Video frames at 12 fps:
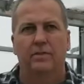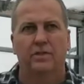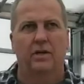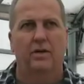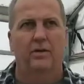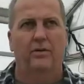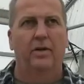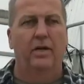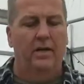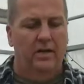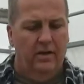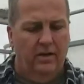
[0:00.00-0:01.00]
So
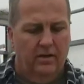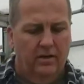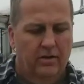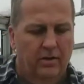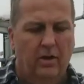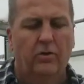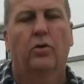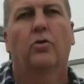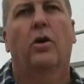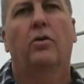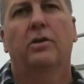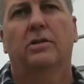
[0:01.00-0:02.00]
local
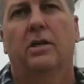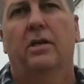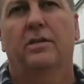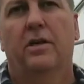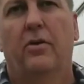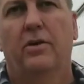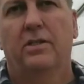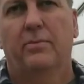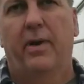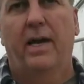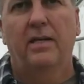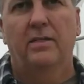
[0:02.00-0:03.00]
grown is always the
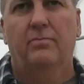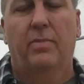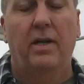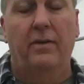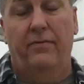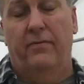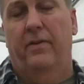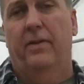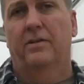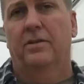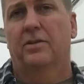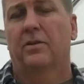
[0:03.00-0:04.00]
best, but if
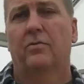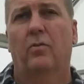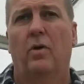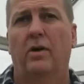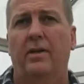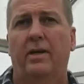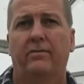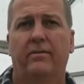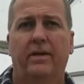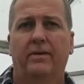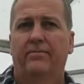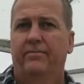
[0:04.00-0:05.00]
there's a certain one that
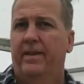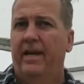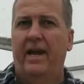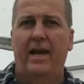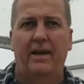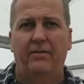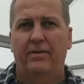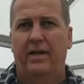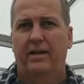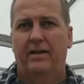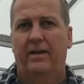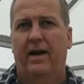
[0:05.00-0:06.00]
they have
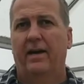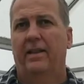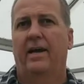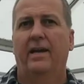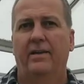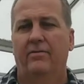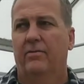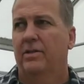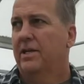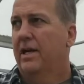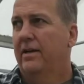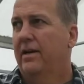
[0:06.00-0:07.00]
that I like,
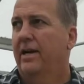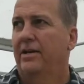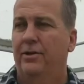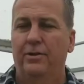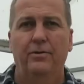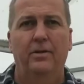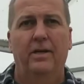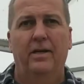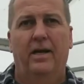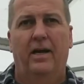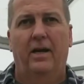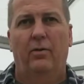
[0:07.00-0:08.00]
which I do,
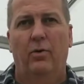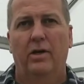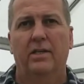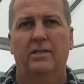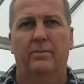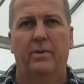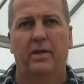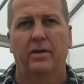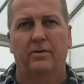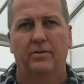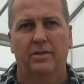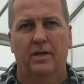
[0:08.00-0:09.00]
we'll get some of
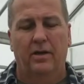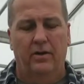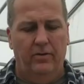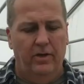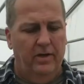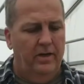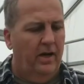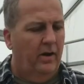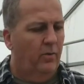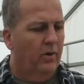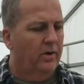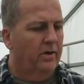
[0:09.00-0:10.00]
those. So
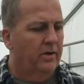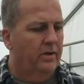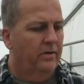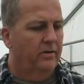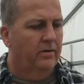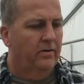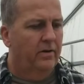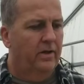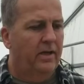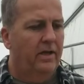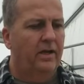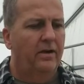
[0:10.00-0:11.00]
we're going to
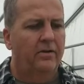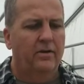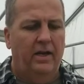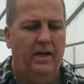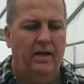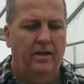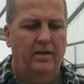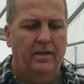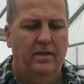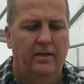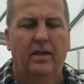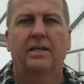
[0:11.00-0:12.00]
get here and
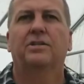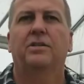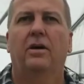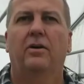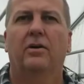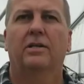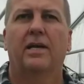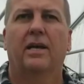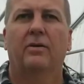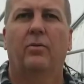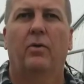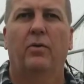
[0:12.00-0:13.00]
then let you know
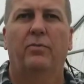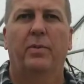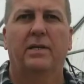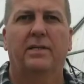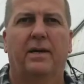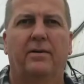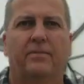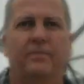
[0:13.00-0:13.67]
exactly what we've picked out.